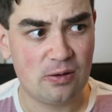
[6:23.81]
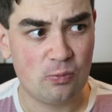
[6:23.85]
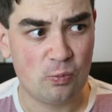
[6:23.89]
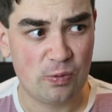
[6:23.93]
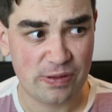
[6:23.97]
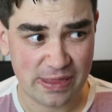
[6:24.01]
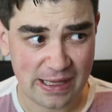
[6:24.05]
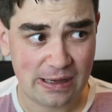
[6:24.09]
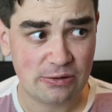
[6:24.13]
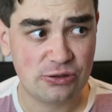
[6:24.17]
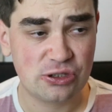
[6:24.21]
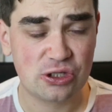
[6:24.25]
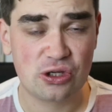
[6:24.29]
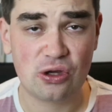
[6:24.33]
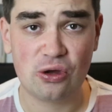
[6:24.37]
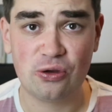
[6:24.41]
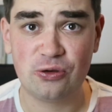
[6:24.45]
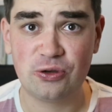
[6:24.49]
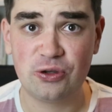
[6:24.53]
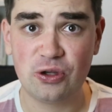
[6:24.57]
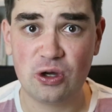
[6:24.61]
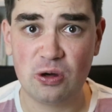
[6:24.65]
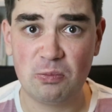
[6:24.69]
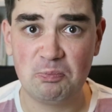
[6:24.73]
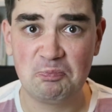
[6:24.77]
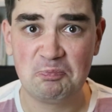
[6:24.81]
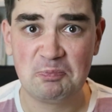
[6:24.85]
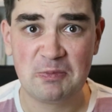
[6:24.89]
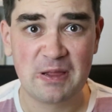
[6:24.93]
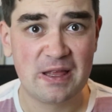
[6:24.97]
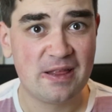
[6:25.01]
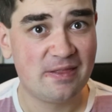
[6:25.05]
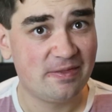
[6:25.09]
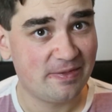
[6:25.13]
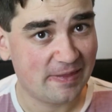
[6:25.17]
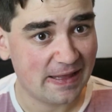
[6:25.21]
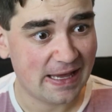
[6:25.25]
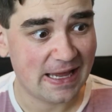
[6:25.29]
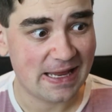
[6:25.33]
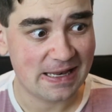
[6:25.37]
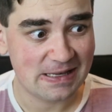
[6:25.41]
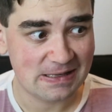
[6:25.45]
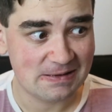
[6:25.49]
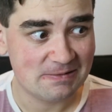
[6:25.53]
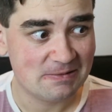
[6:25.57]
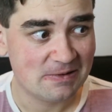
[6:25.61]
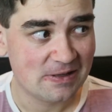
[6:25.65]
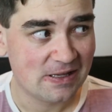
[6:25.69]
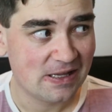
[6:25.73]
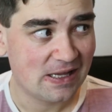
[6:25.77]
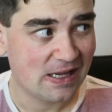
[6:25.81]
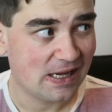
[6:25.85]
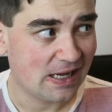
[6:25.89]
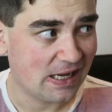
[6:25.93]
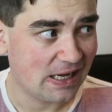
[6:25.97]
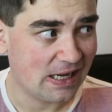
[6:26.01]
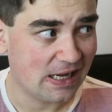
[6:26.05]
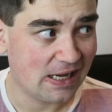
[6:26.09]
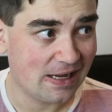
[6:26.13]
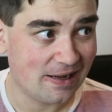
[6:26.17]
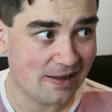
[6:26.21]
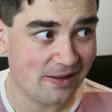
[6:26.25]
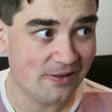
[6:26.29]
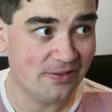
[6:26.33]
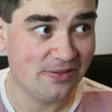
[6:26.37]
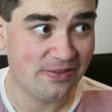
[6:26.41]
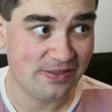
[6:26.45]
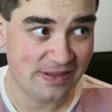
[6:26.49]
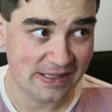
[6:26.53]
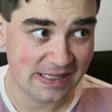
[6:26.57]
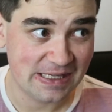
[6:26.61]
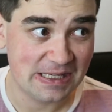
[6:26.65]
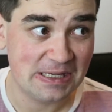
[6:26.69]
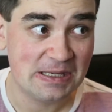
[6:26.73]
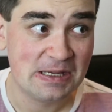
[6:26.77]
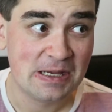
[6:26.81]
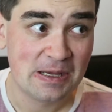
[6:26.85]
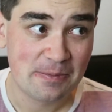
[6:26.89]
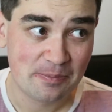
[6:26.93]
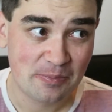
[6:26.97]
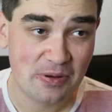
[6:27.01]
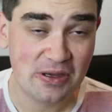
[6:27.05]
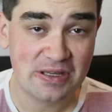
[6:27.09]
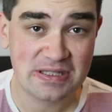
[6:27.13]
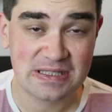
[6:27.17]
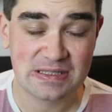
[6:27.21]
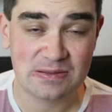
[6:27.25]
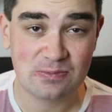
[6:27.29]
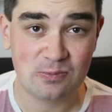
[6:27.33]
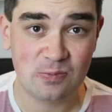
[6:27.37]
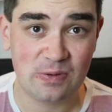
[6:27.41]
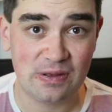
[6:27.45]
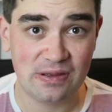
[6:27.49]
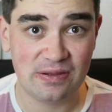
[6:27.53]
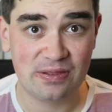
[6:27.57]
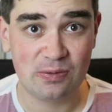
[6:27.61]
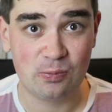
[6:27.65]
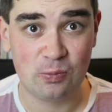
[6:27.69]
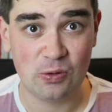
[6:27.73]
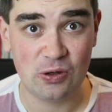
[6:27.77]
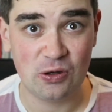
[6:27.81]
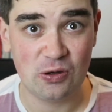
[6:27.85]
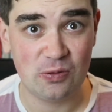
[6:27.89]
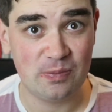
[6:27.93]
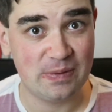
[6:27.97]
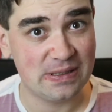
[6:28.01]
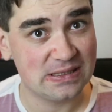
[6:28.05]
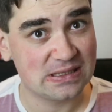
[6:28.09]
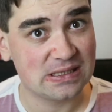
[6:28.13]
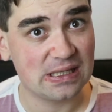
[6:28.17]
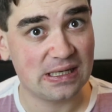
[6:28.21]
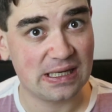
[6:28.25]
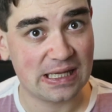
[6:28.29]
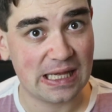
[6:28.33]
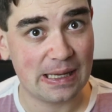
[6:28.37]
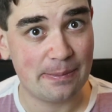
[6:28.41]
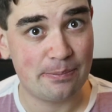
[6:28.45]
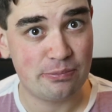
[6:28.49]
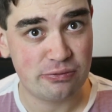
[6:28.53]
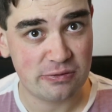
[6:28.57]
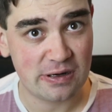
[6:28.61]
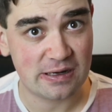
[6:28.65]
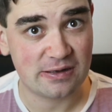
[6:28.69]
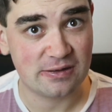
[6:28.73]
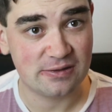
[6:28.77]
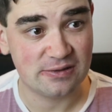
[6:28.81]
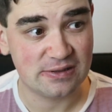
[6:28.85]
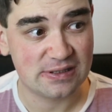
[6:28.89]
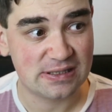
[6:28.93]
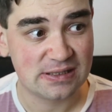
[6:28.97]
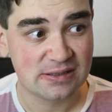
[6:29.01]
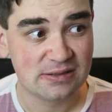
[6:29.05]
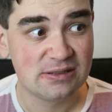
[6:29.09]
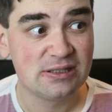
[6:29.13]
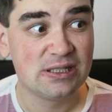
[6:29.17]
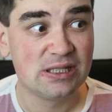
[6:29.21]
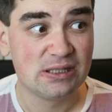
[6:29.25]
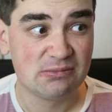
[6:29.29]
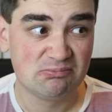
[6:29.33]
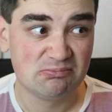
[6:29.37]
without a condom, then the person with womb is going to get pregnant